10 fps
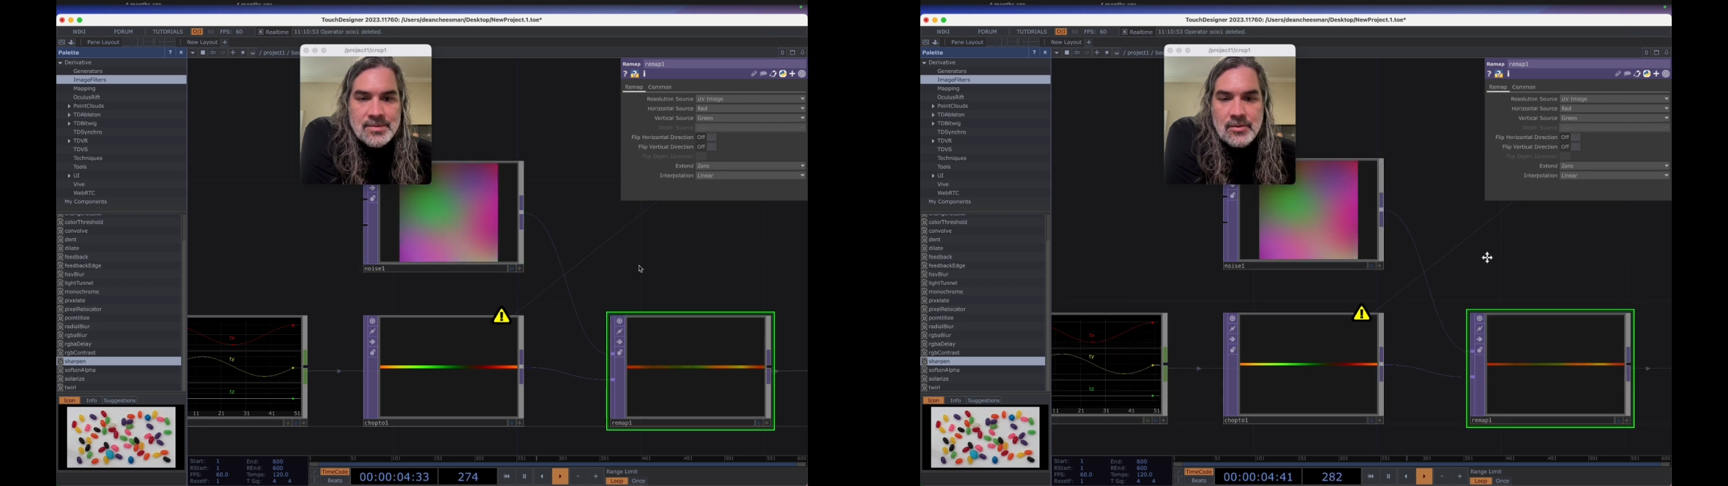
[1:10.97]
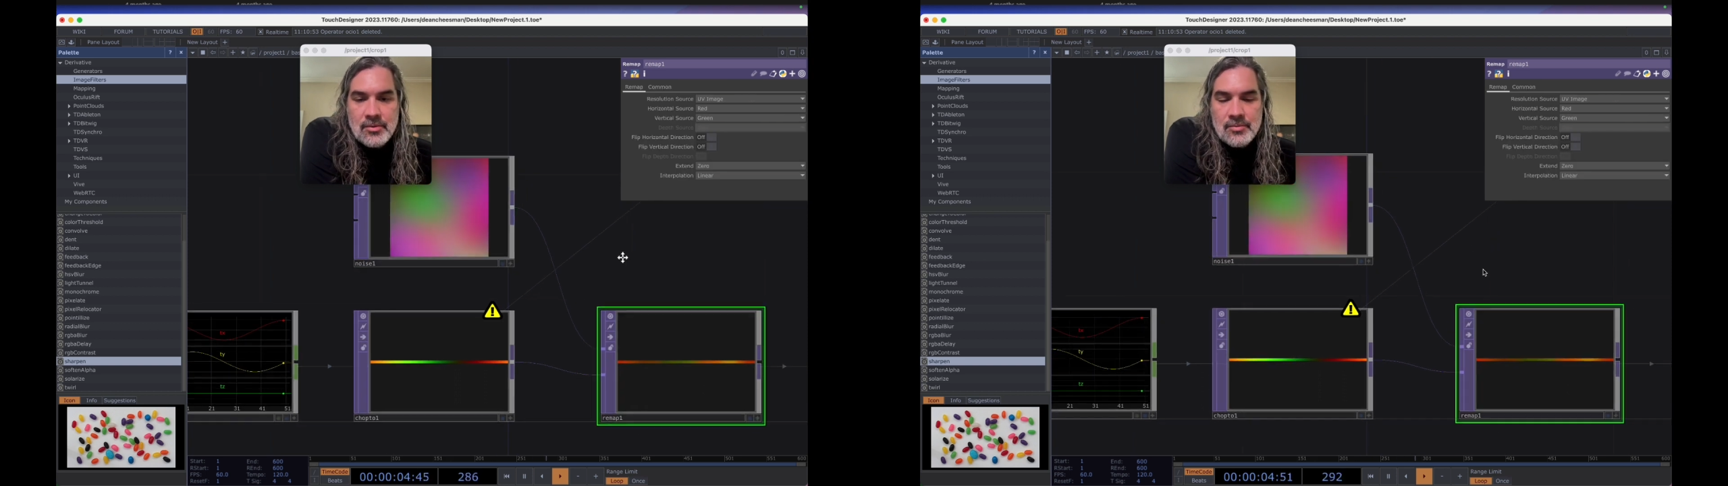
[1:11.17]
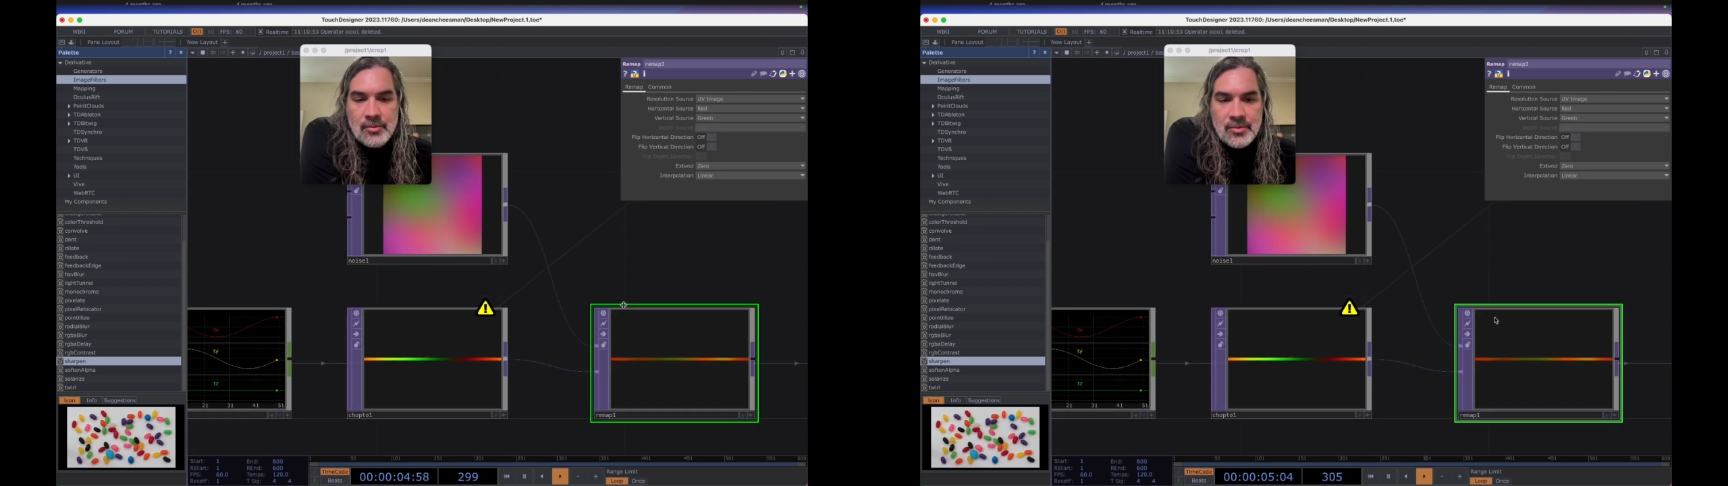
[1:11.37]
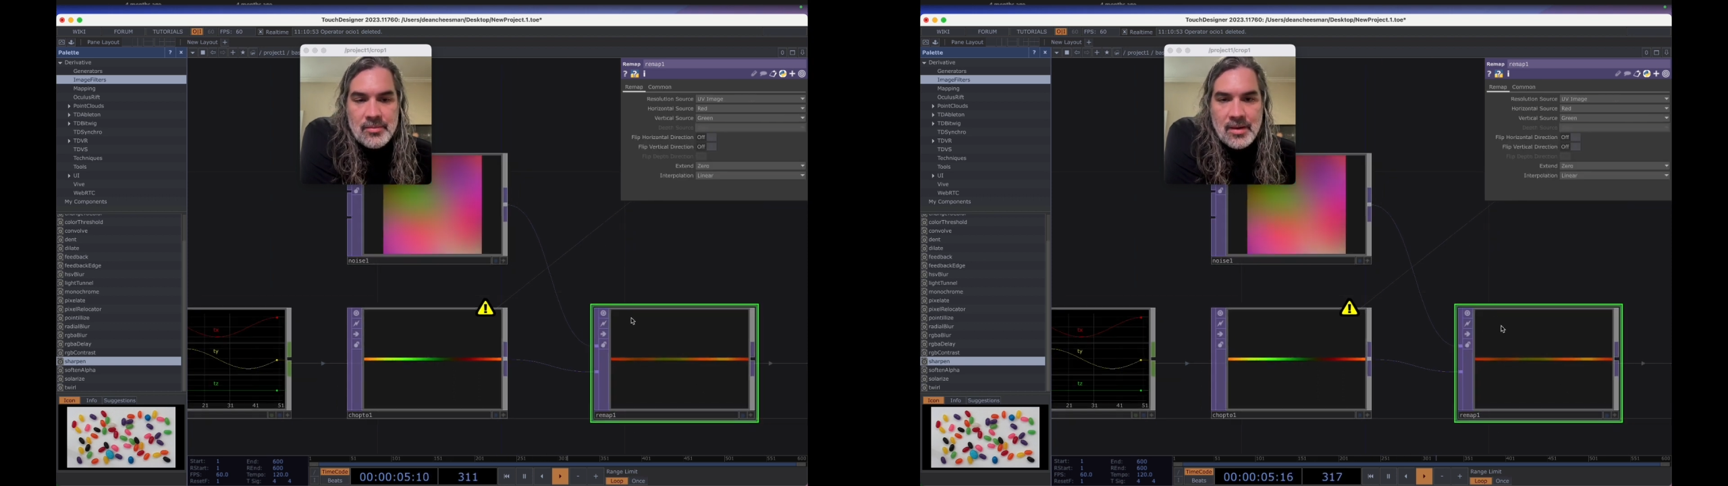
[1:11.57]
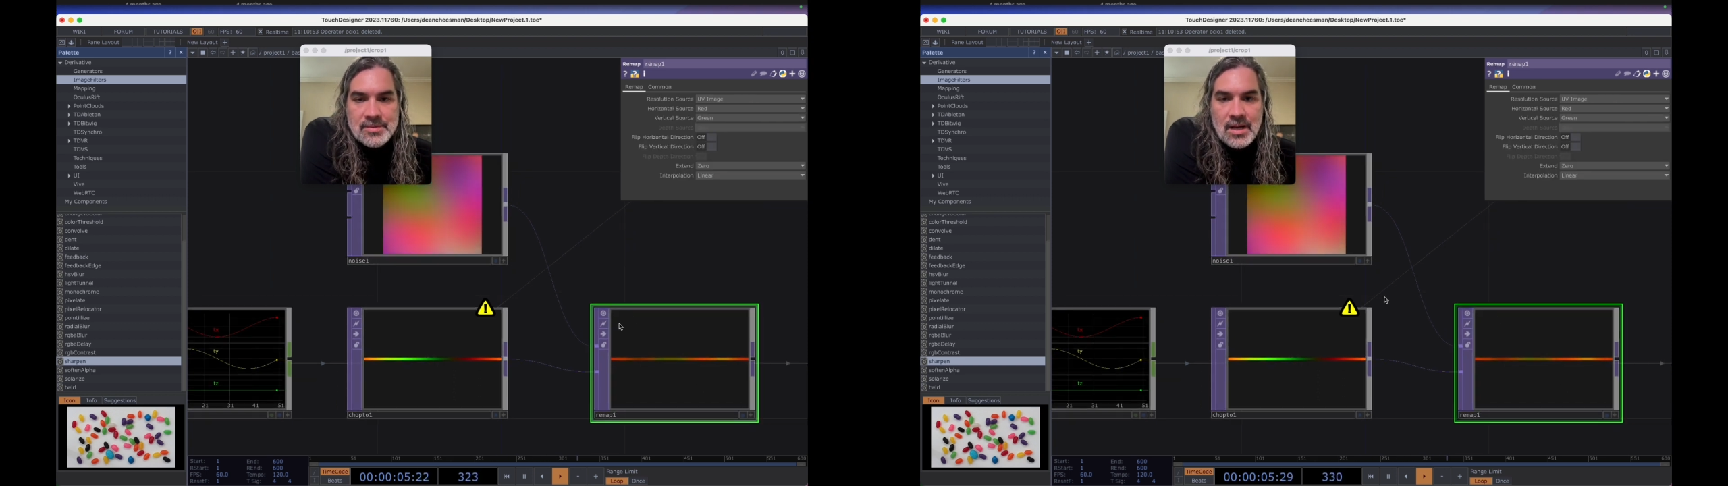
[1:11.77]
So the
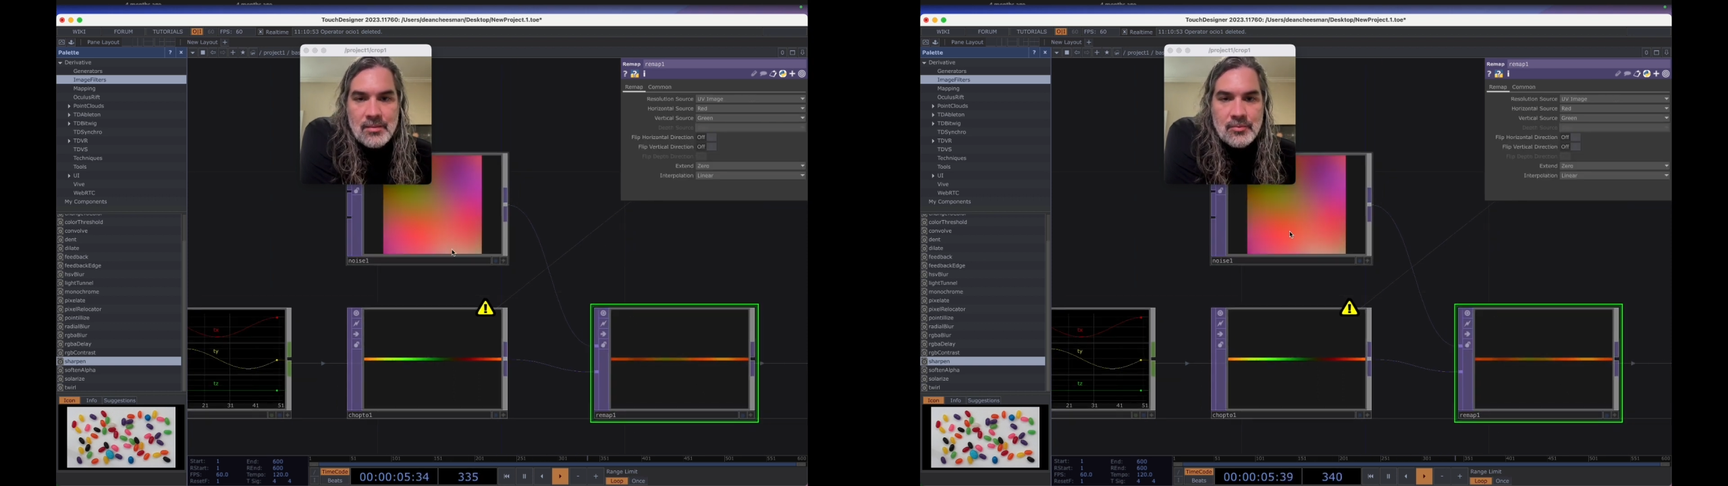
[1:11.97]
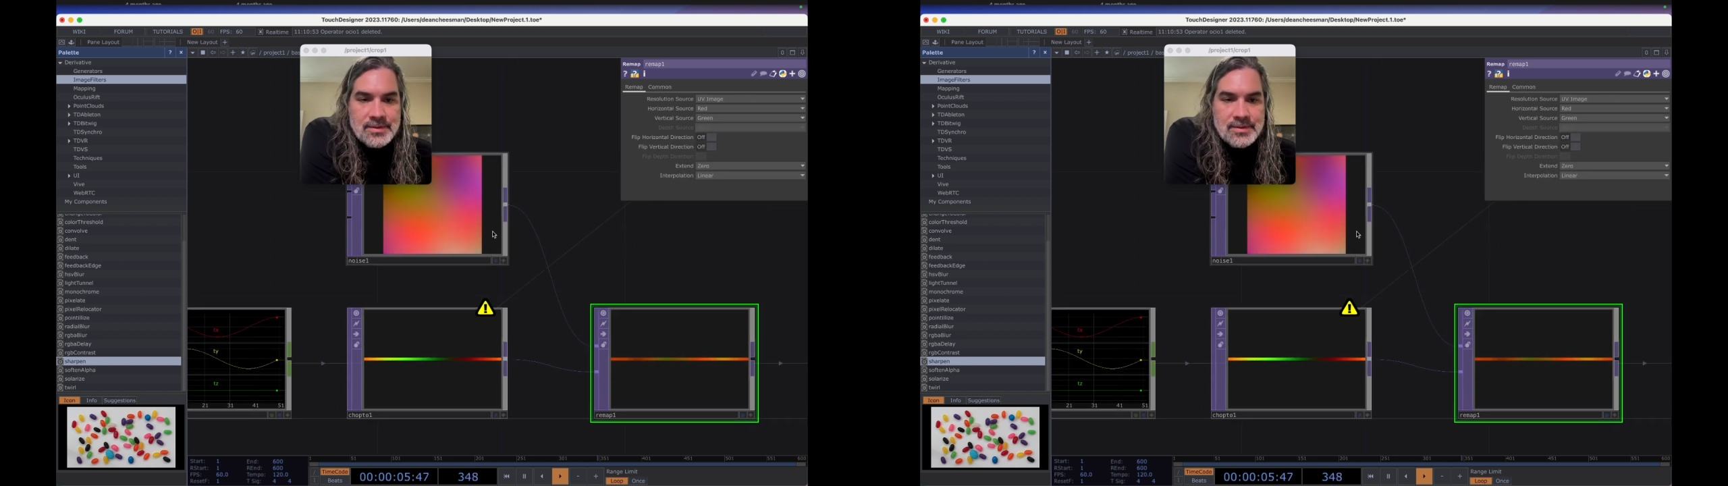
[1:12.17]
remap top will